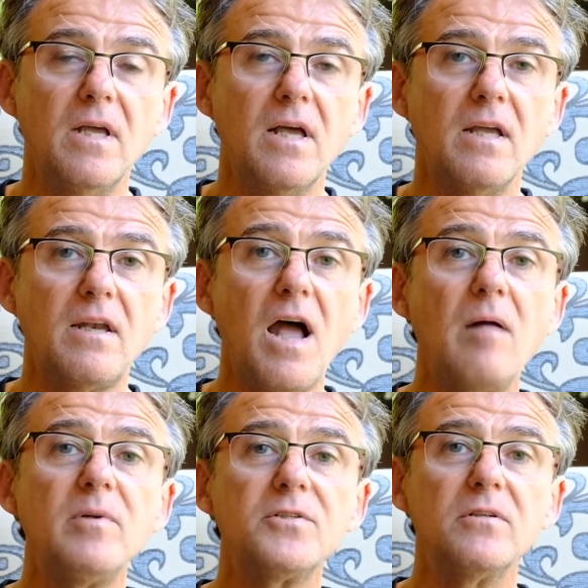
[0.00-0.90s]

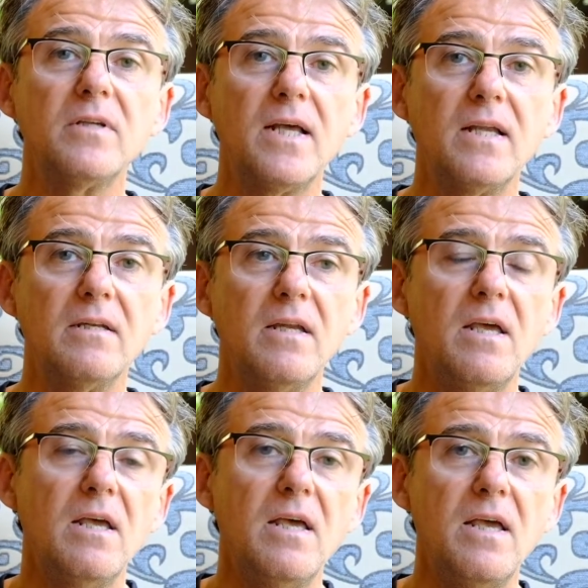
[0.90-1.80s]
Hammarskjöld and
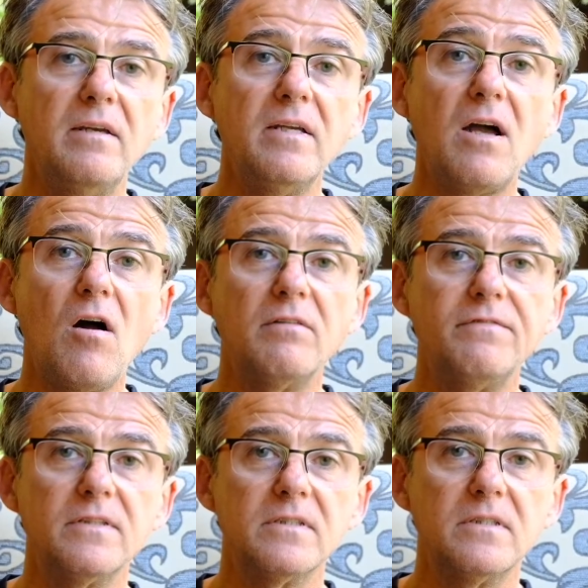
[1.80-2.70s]
Erik
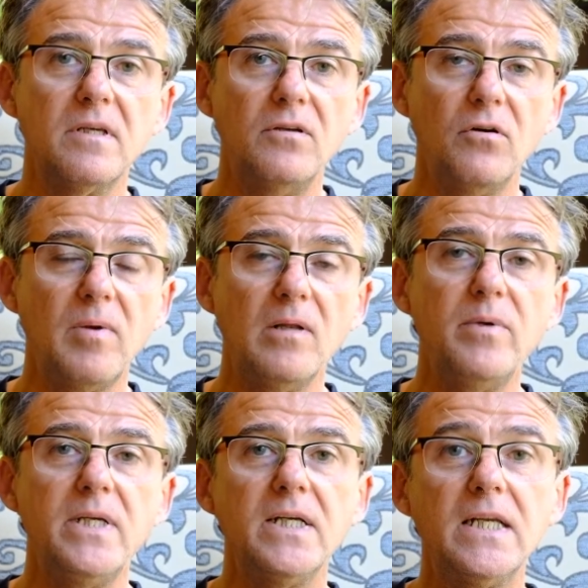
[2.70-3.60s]
Karlfeldt, Nobel
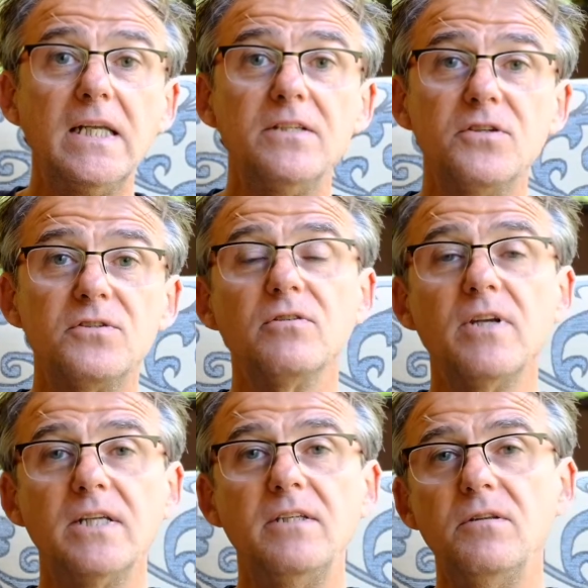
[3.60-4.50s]
winner in literature
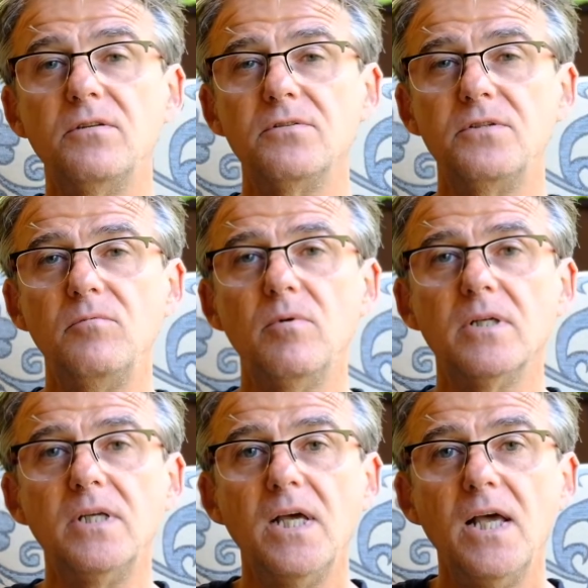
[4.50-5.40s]

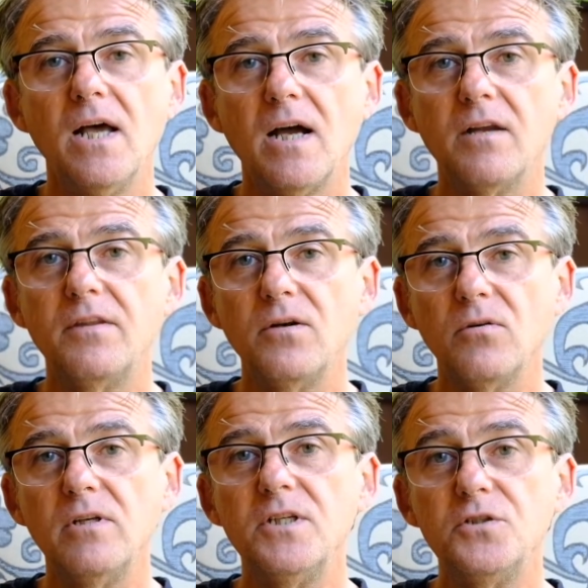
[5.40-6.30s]
1931, are the
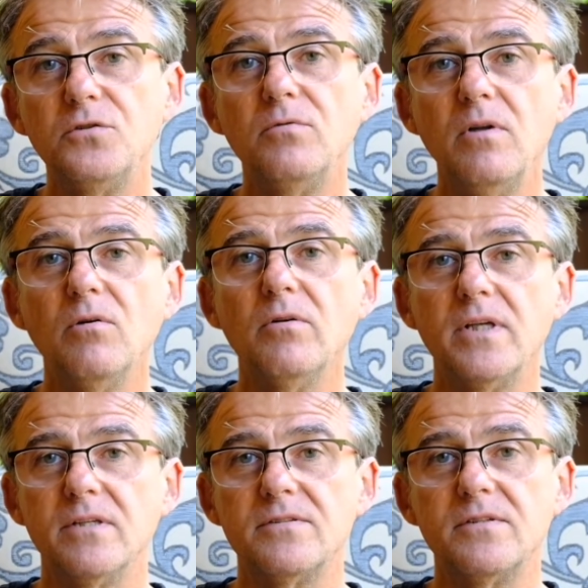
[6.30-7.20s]
only two
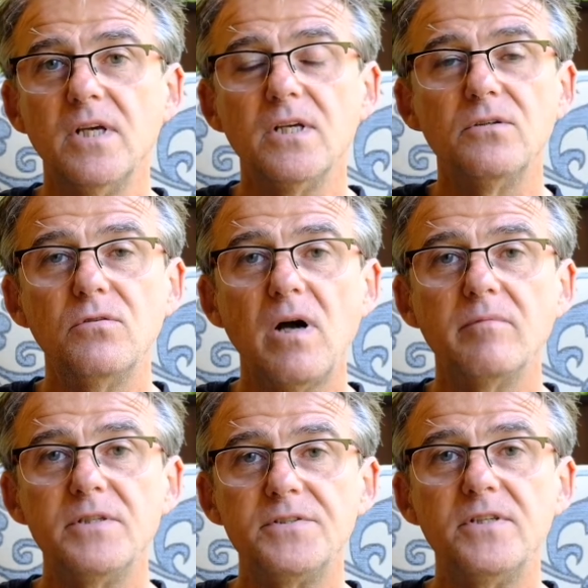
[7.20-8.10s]
laureates to
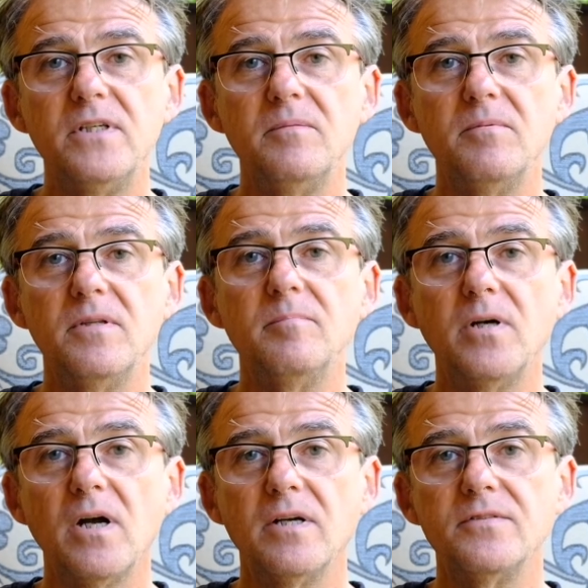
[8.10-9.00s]
have received the
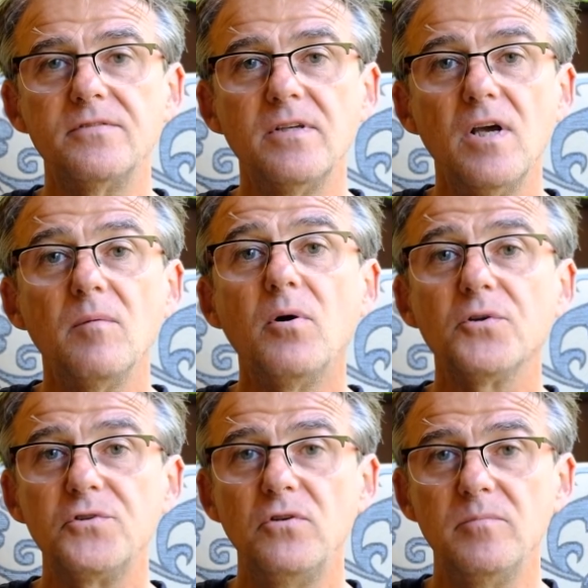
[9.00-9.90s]
prize
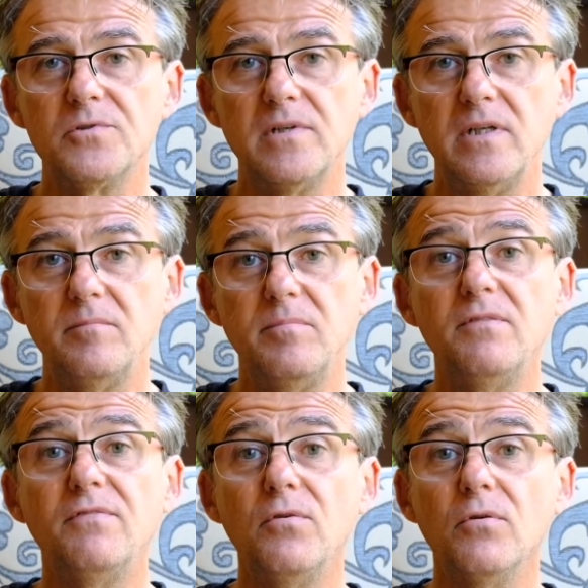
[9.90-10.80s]
posthumously
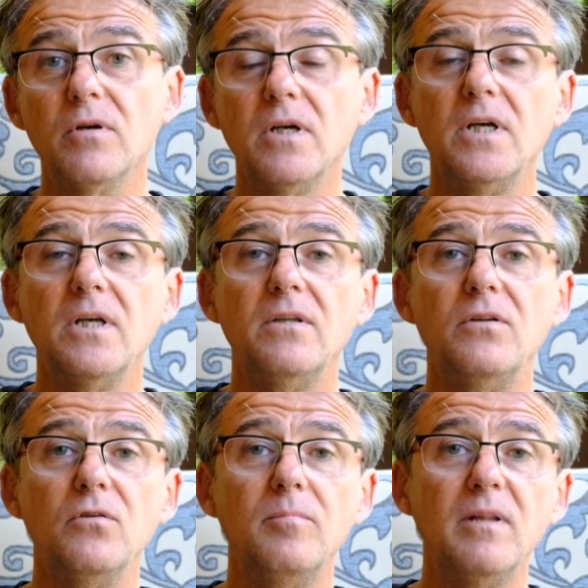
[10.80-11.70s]
before the
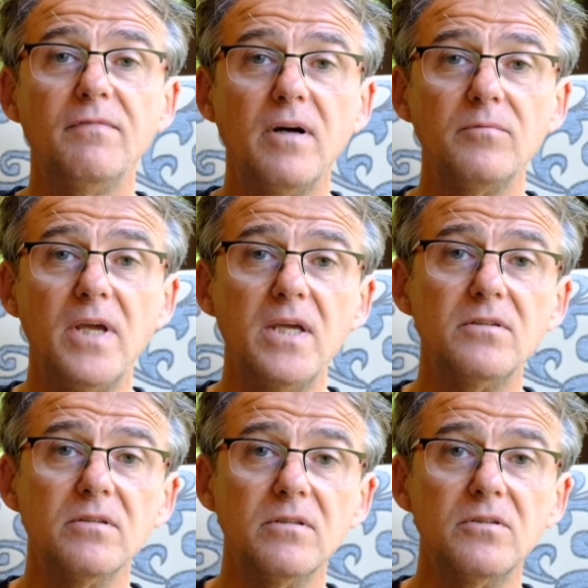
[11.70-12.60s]
Nobel
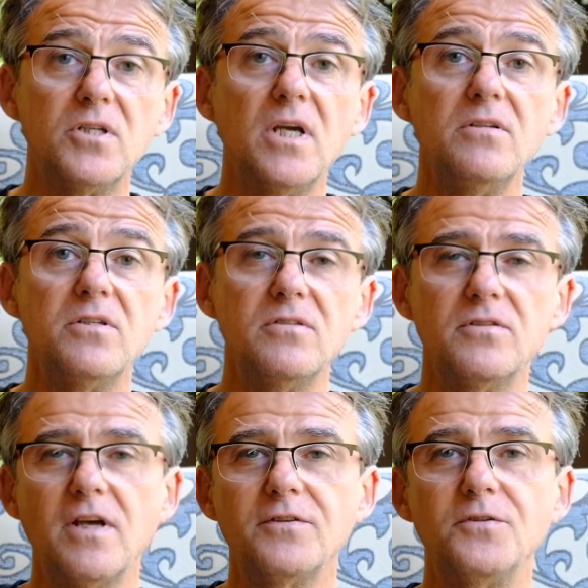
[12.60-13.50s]
Foundation changed its
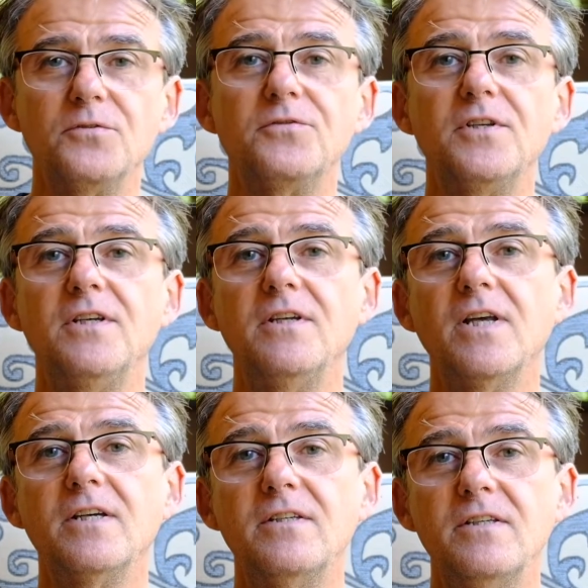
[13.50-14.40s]
status in
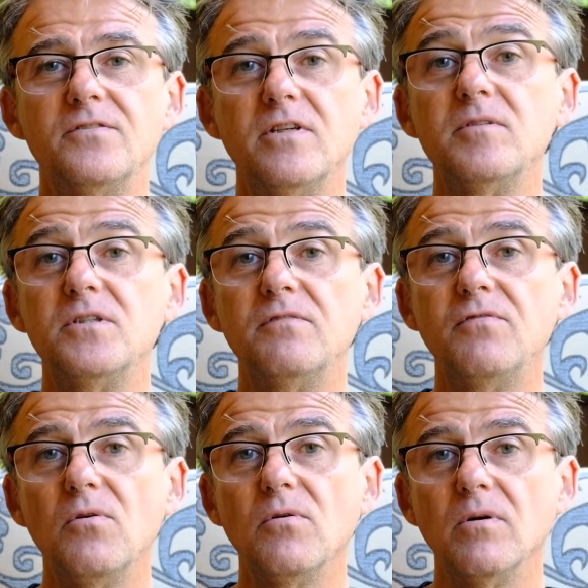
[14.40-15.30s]

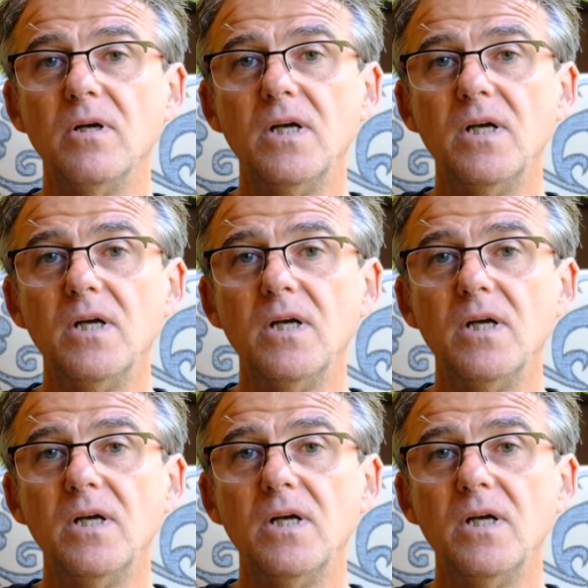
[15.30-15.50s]
1974